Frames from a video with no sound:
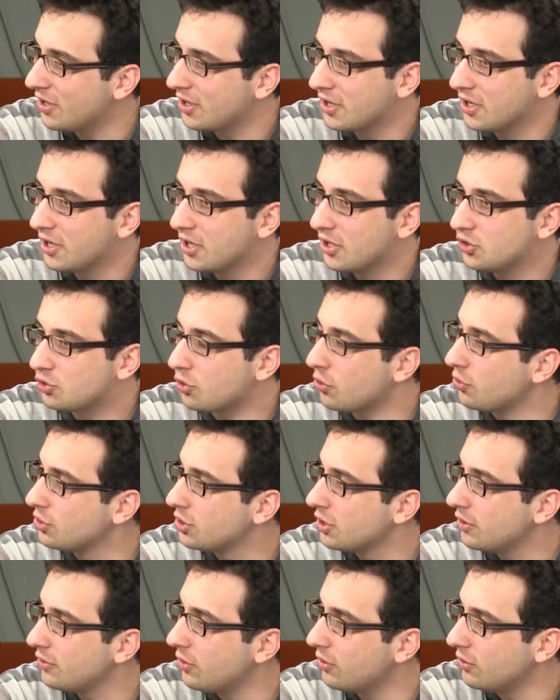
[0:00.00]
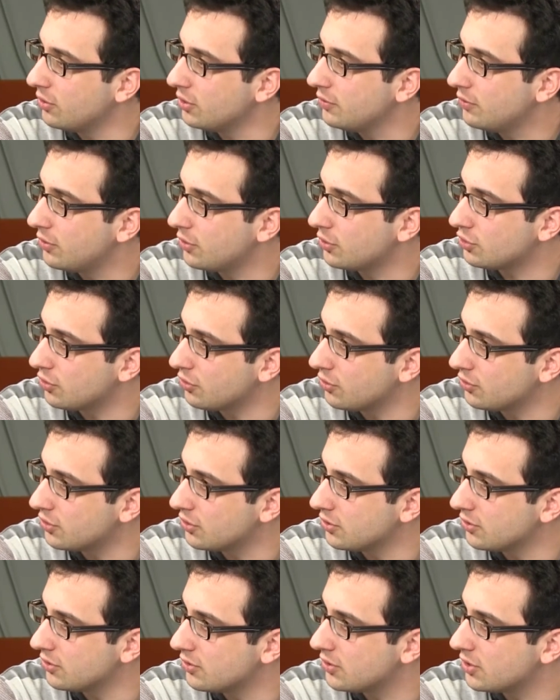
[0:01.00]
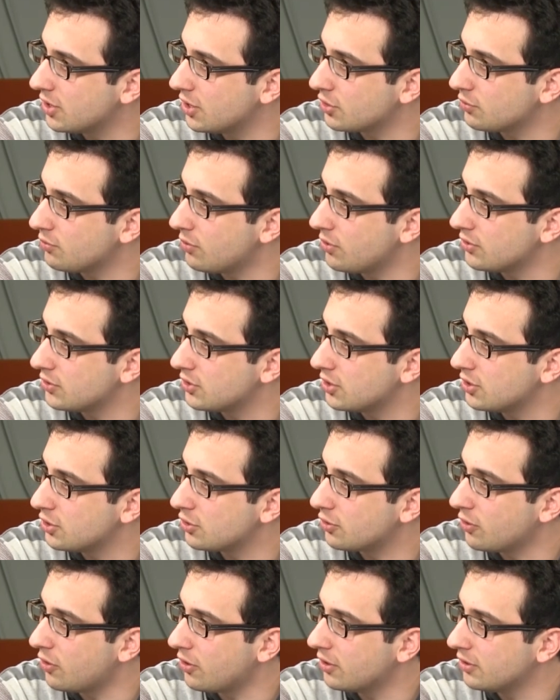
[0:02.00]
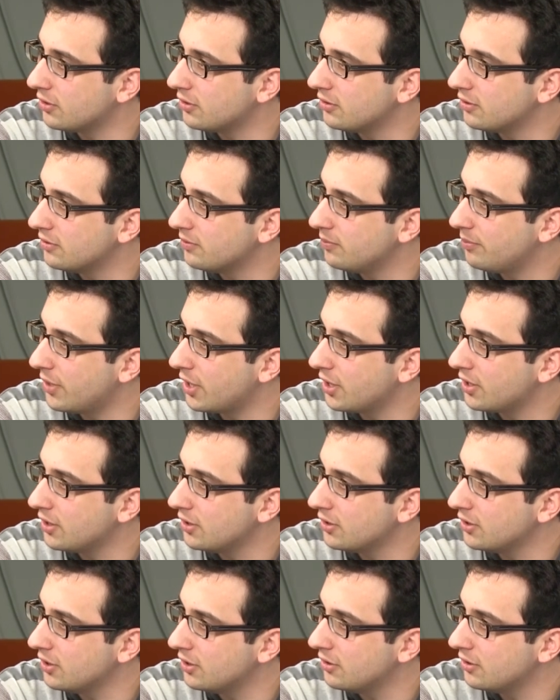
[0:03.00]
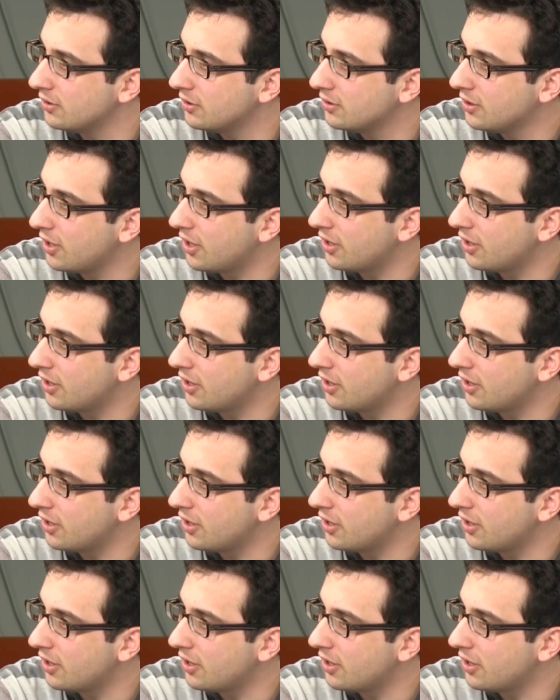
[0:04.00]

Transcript: or Georgia only for Georgians, as was the slogan back in the